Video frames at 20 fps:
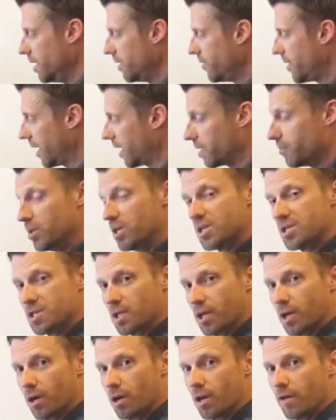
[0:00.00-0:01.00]
that can be a
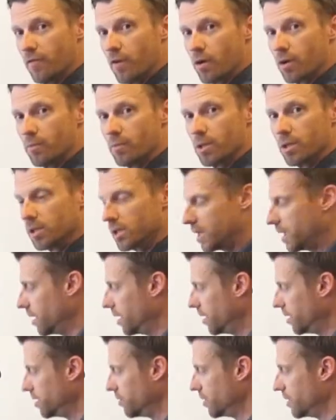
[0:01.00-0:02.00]
security vulnerability
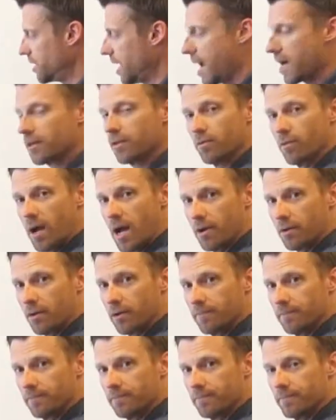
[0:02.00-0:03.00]
to attack the router.
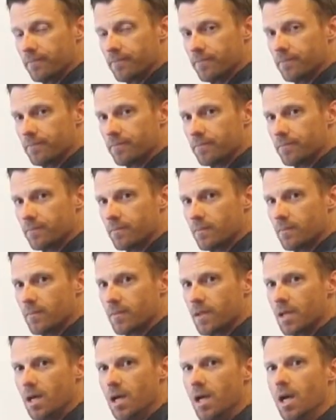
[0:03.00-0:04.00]

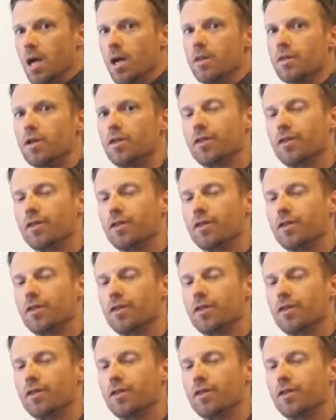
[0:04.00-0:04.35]
The